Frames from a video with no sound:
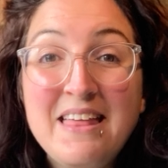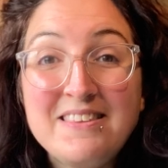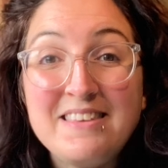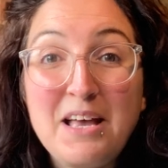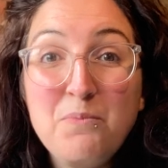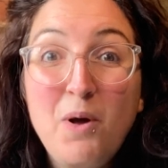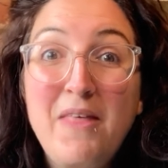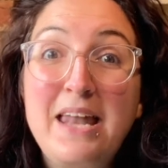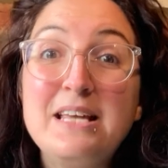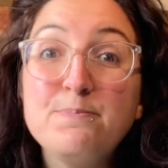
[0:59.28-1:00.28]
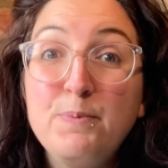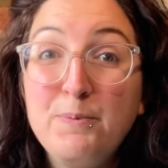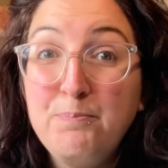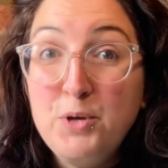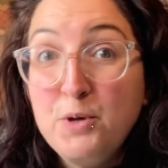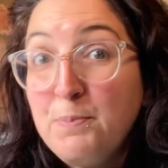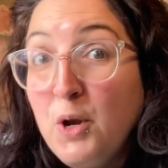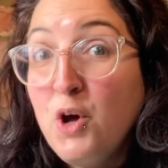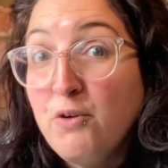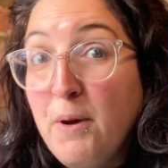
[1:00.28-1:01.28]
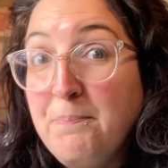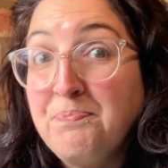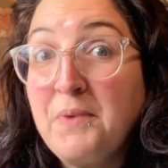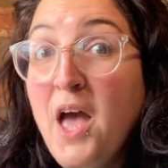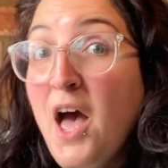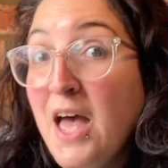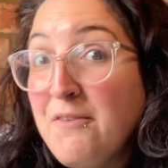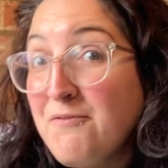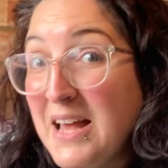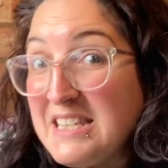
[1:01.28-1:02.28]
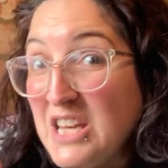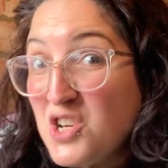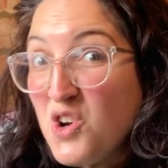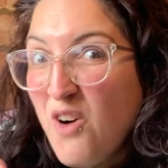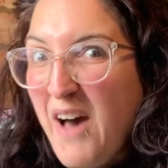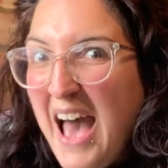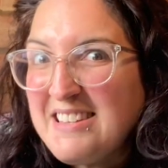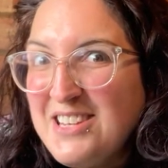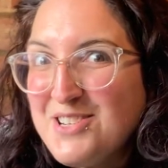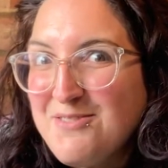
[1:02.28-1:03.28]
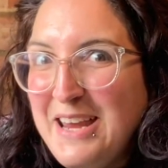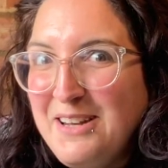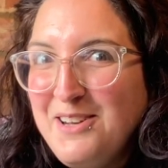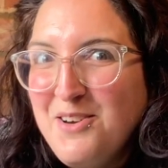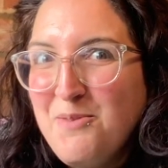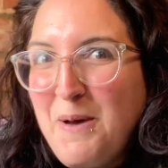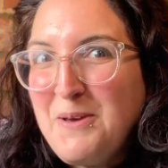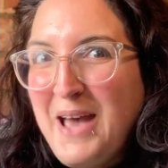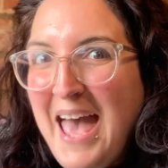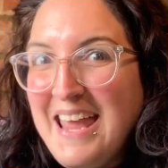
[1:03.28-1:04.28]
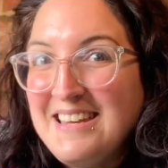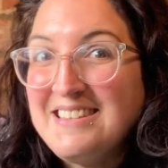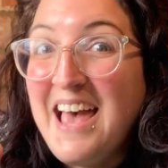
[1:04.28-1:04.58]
The second one then is Buplurum. Fancy a shot of acid green in your bouquets?